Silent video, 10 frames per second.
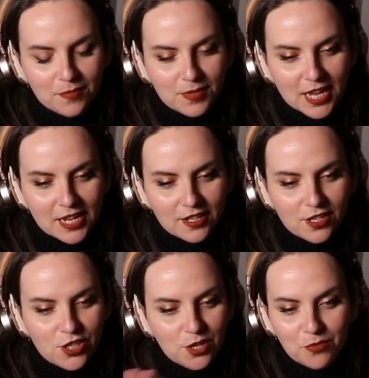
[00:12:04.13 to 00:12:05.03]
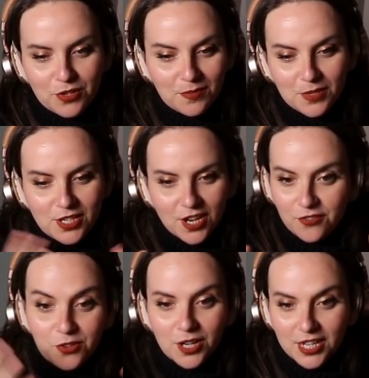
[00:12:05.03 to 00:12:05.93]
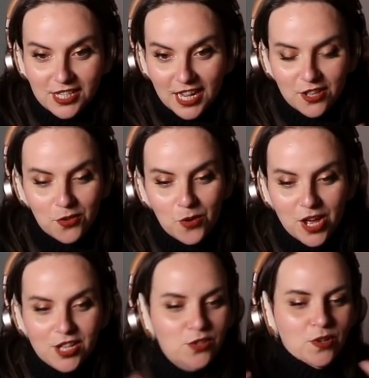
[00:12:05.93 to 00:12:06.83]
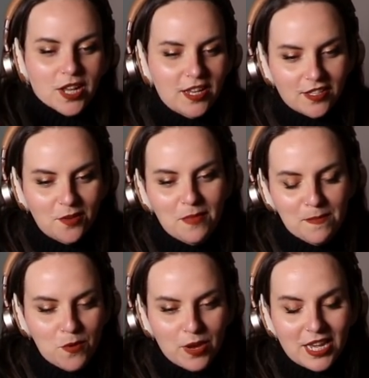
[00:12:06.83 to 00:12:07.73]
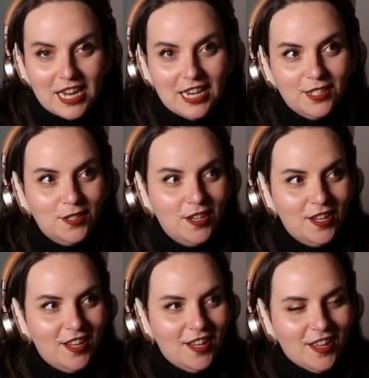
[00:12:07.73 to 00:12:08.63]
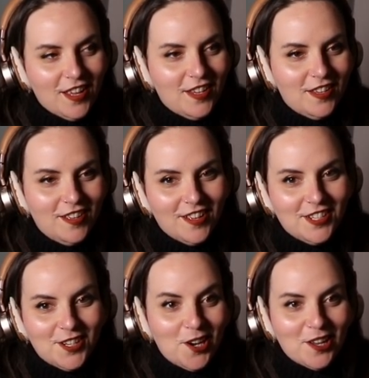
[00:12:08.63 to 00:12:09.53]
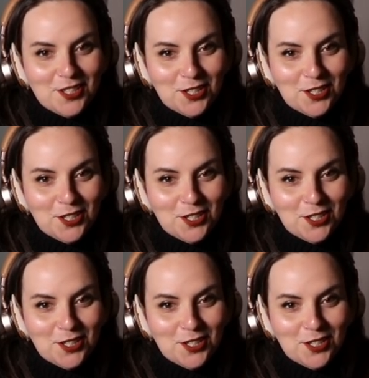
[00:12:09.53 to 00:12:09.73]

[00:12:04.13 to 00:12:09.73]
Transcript: saying consumerism and stuff, you like say other words or like so maybe we need, I don't know, like